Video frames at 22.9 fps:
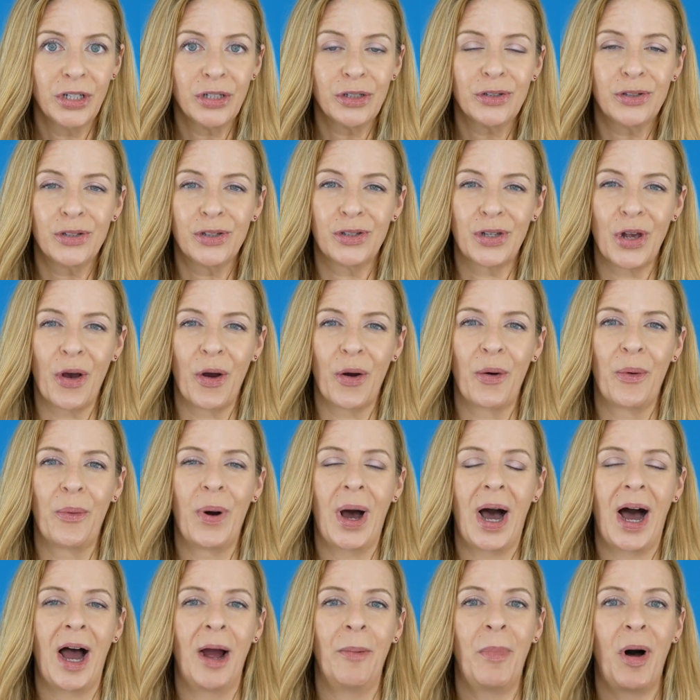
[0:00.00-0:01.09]

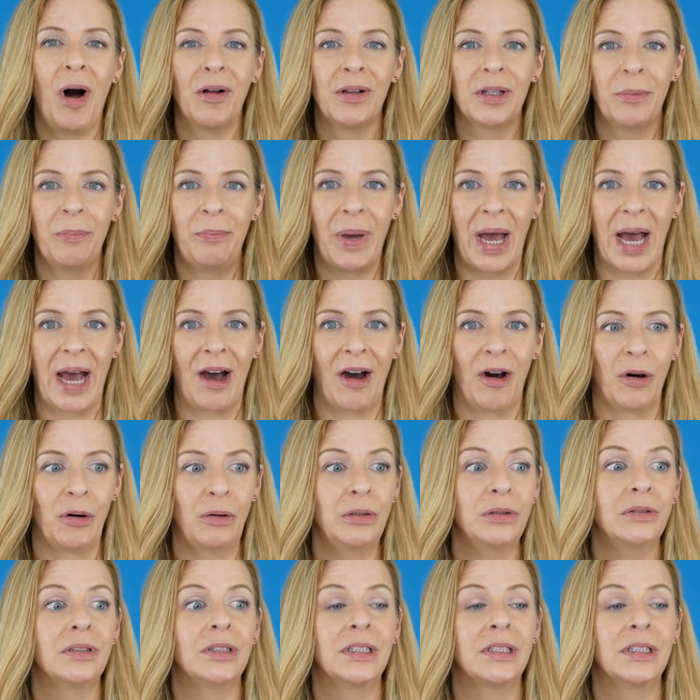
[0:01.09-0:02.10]
So I'm all about,